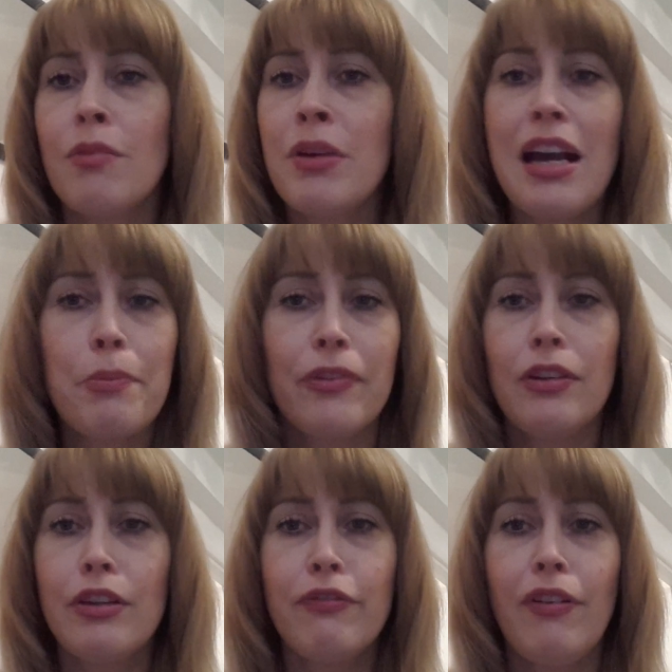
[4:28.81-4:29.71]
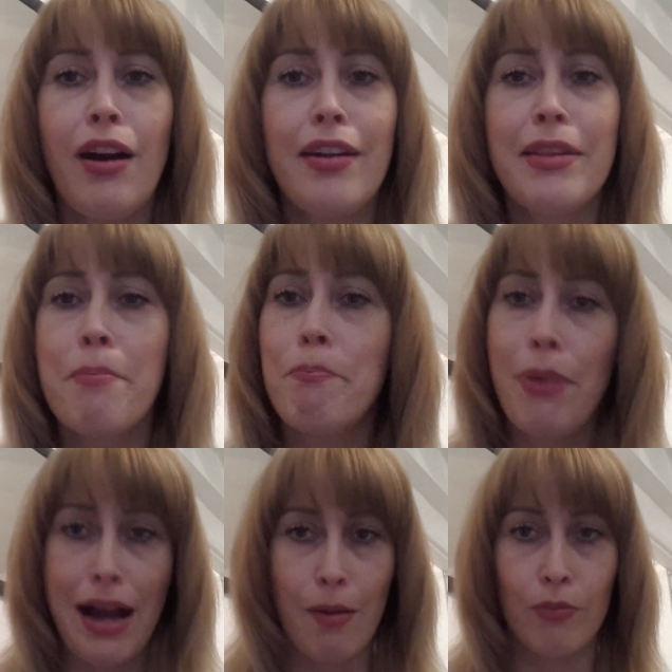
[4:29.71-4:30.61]
You can be absolutely fine, and then
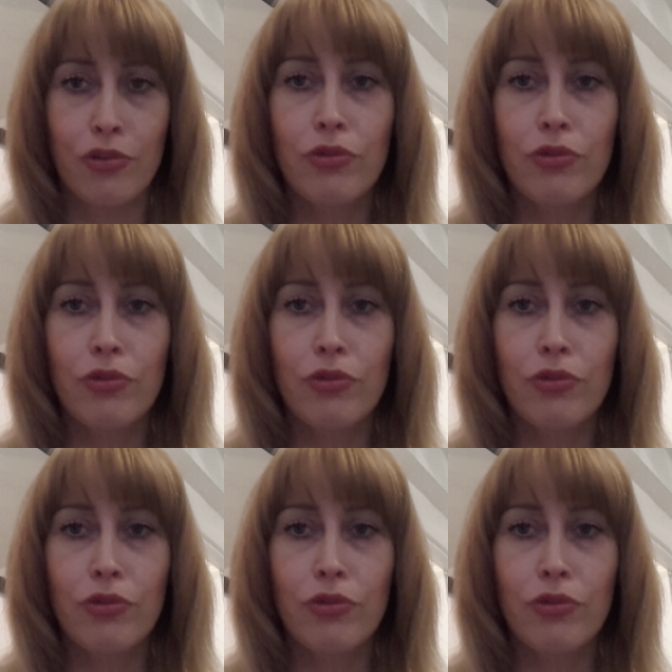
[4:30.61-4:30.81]
bam,